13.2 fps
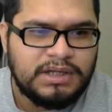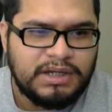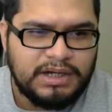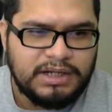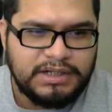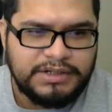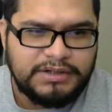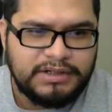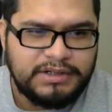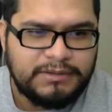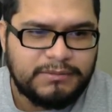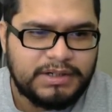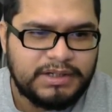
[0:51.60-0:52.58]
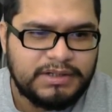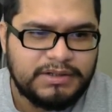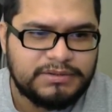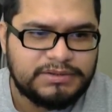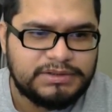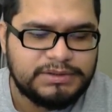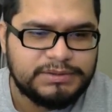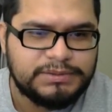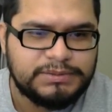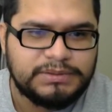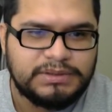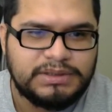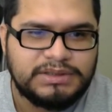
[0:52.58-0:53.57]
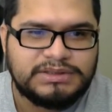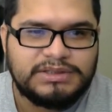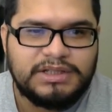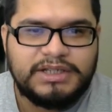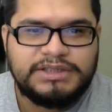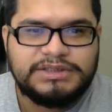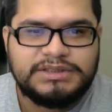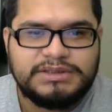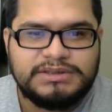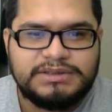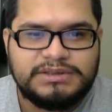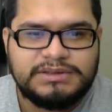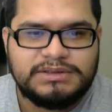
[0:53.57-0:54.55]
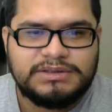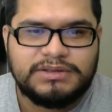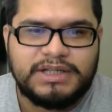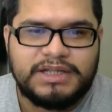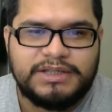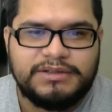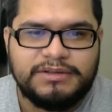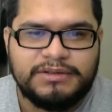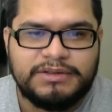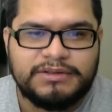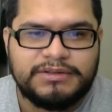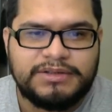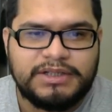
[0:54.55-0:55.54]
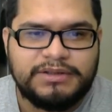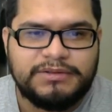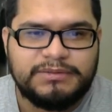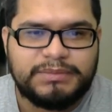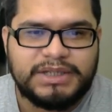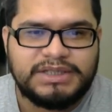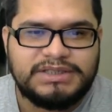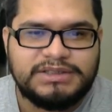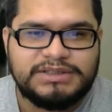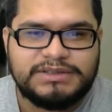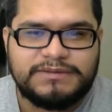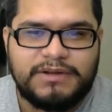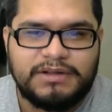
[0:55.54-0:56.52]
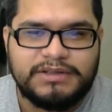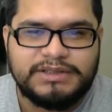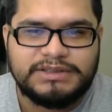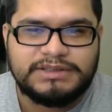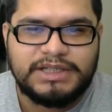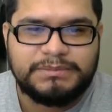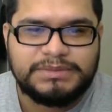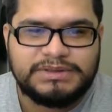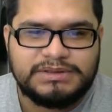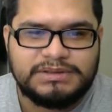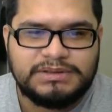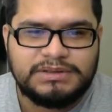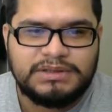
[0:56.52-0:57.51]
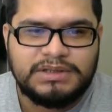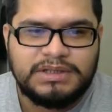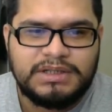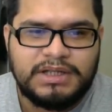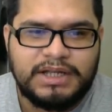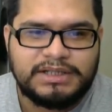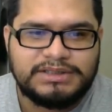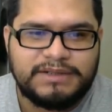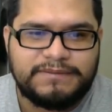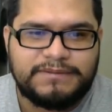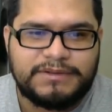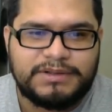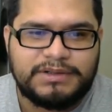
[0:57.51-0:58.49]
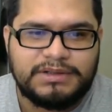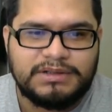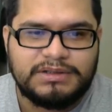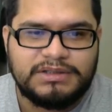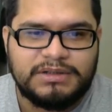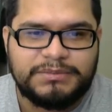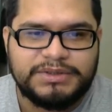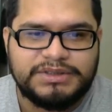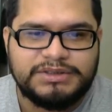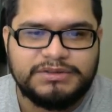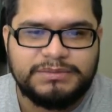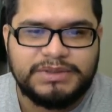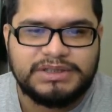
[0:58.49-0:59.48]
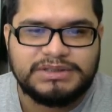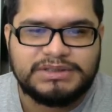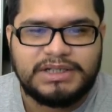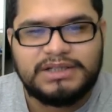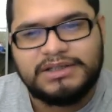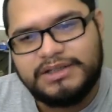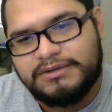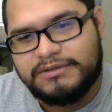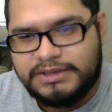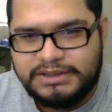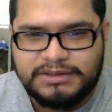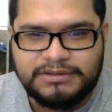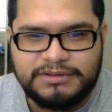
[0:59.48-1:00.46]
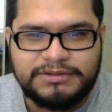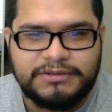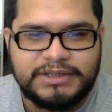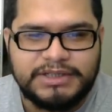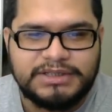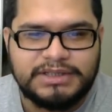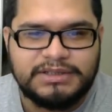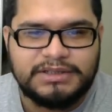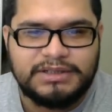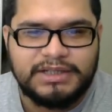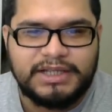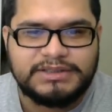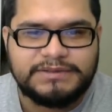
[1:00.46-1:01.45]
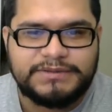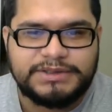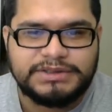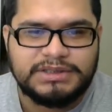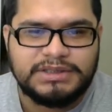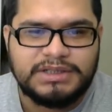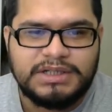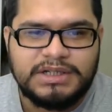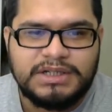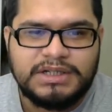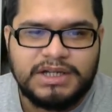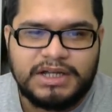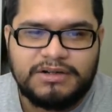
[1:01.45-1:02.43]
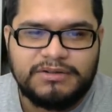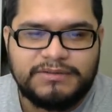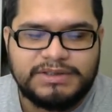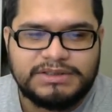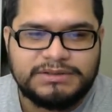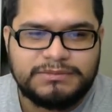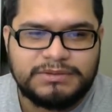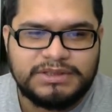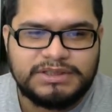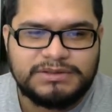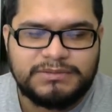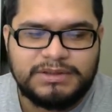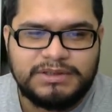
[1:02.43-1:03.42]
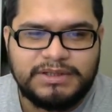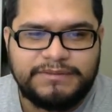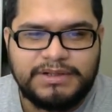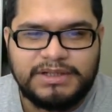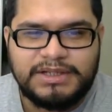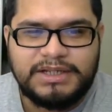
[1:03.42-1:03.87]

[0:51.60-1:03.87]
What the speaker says: And then you're going to want to go to installations so that you can do basically just follow these steps. Except for number 2 because technically you already did the latest version. I don't know if this one, if you click